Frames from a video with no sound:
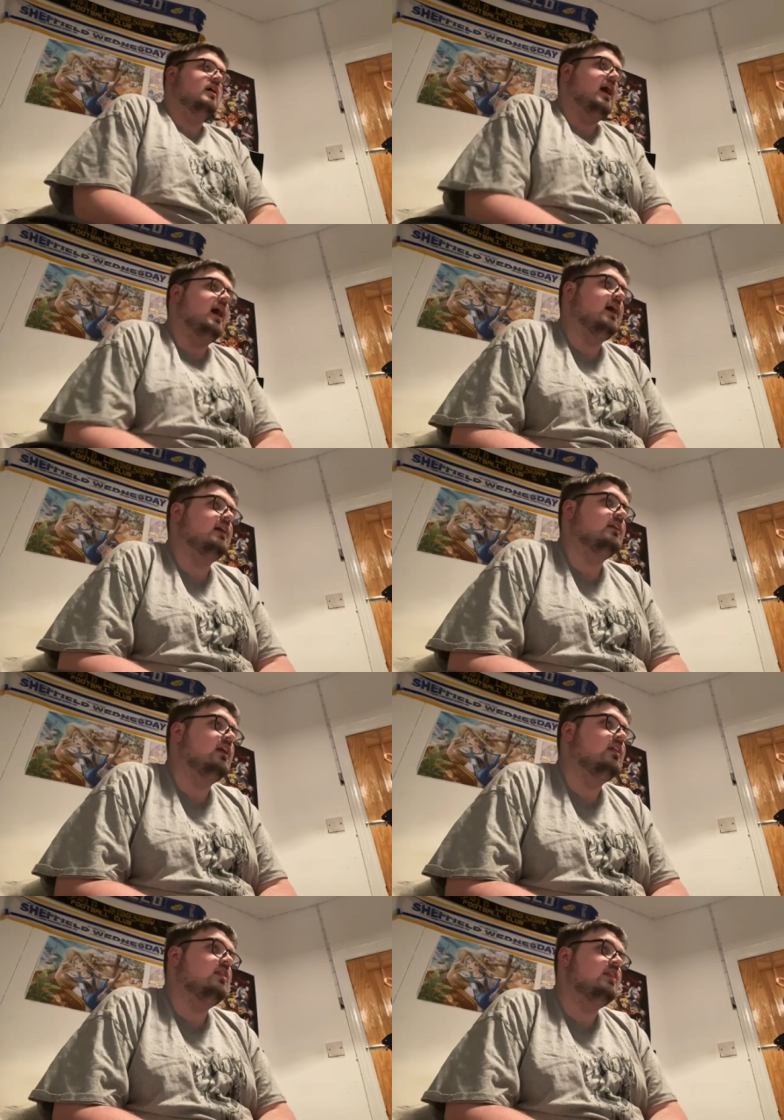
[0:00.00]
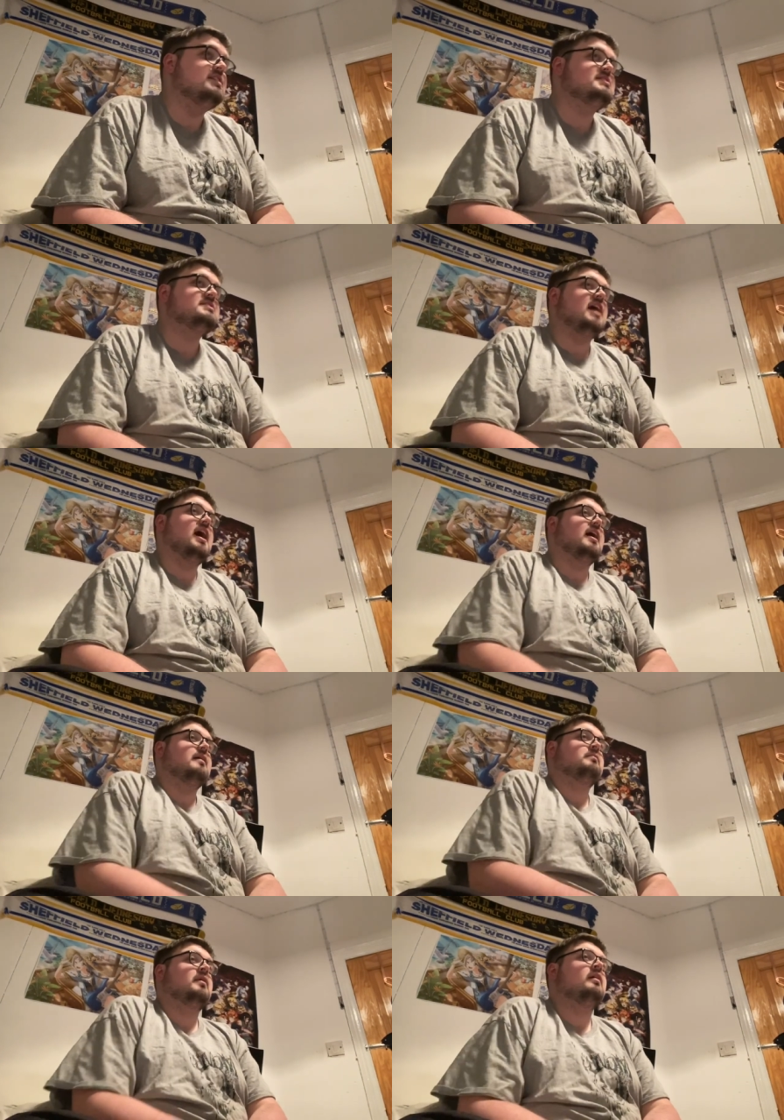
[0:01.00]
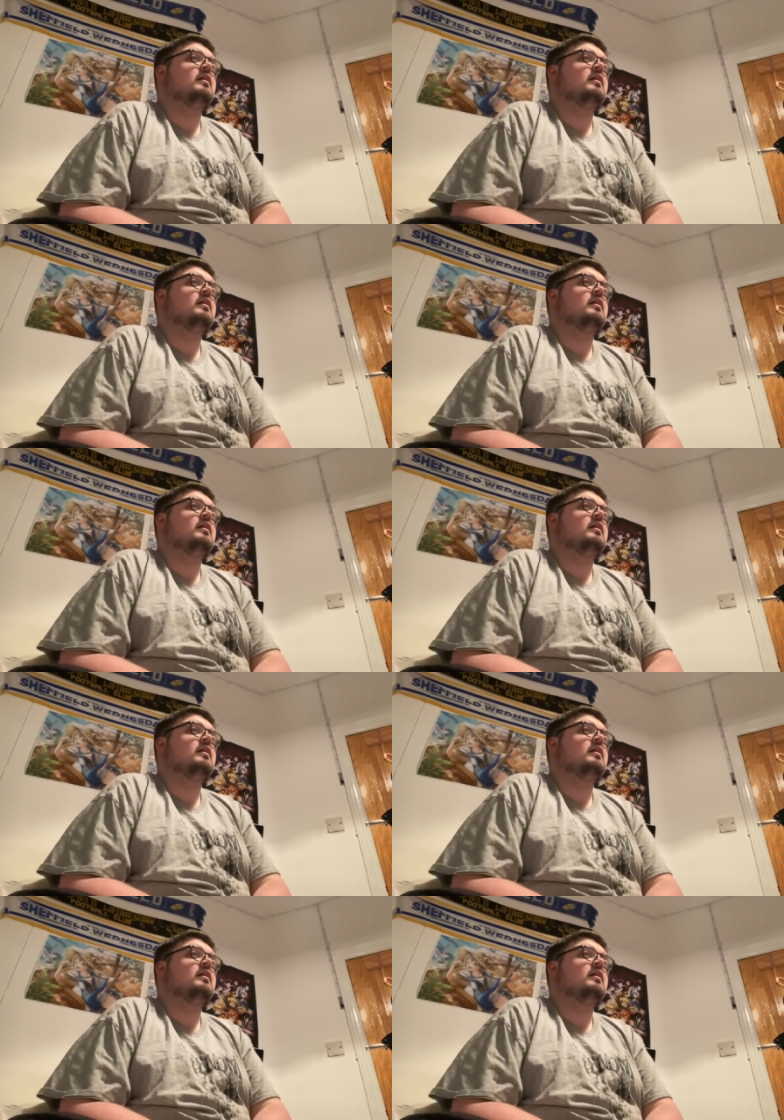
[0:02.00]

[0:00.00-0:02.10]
And this time